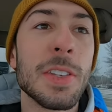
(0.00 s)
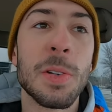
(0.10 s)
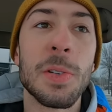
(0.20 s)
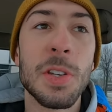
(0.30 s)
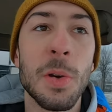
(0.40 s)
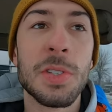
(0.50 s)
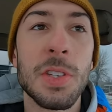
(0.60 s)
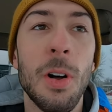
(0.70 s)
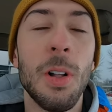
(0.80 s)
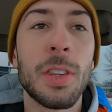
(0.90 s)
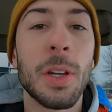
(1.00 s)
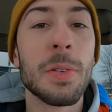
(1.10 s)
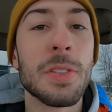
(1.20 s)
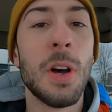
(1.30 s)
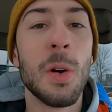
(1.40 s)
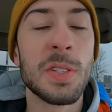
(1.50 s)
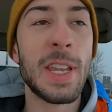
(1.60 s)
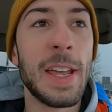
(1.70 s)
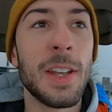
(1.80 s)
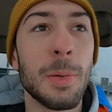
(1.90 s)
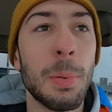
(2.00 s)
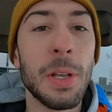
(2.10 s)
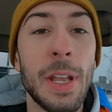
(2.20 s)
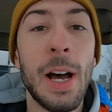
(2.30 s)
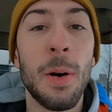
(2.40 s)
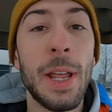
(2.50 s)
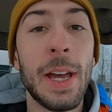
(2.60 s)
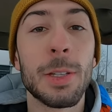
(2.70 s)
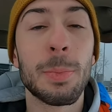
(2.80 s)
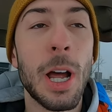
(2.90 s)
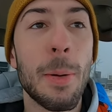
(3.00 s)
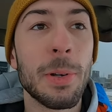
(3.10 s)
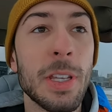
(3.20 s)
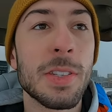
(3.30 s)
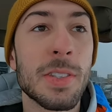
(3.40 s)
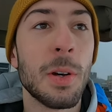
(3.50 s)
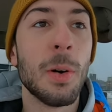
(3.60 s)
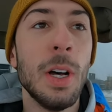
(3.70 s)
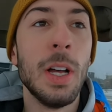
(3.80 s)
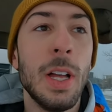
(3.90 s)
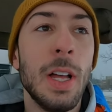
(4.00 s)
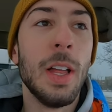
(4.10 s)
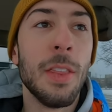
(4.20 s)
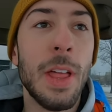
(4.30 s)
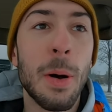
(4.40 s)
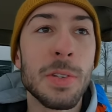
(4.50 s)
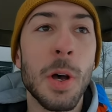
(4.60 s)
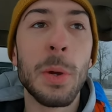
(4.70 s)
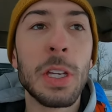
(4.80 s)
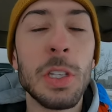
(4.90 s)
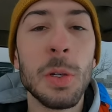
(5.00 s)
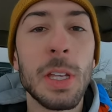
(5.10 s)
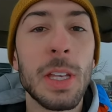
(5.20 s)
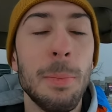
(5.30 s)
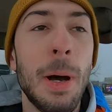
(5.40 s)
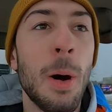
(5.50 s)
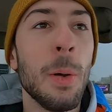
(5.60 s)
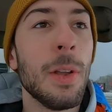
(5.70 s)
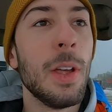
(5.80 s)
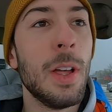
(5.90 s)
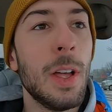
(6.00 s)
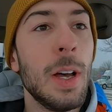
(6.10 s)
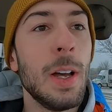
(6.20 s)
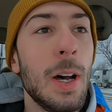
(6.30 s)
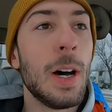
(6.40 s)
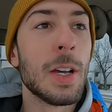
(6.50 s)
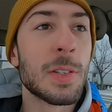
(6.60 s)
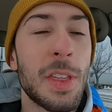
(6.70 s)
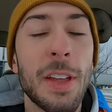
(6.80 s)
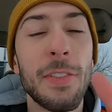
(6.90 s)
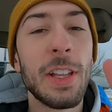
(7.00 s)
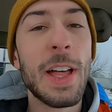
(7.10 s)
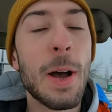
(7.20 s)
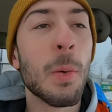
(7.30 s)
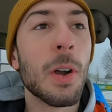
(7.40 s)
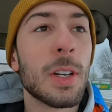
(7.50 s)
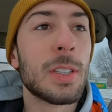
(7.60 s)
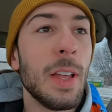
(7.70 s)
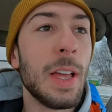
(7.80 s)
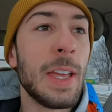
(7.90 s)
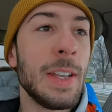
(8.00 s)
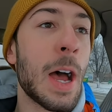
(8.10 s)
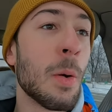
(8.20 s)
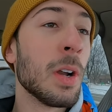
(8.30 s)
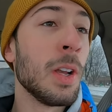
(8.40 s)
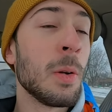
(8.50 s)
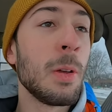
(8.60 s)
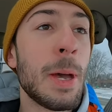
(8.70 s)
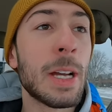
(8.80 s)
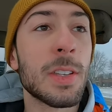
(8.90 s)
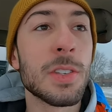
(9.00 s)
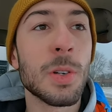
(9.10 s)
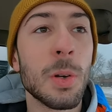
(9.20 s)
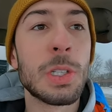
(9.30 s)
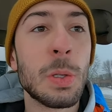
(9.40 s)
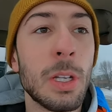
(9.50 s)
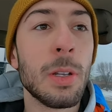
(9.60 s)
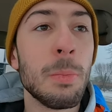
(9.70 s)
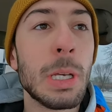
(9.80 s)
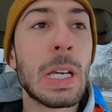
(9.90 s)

um, there was no salt, there was no sand put down at the property. So that was all we could do to get them out. Uh, so thankfully that worked. And now we're on our way back to the storage unit